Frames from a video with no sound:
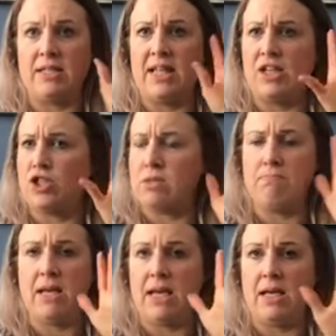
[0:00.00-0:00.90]
And that's just
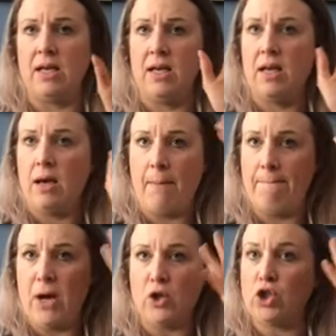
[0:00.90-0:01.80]
me,
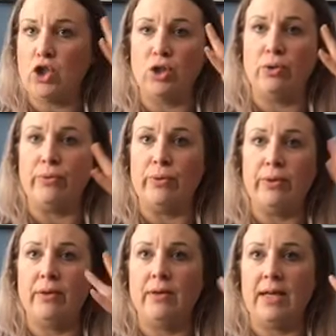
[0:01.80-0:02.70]
emotional
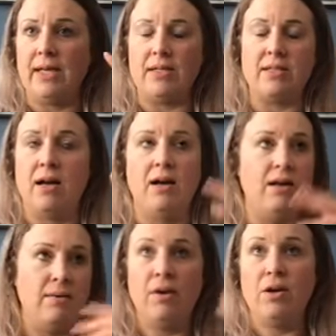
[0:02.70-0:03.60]
eater,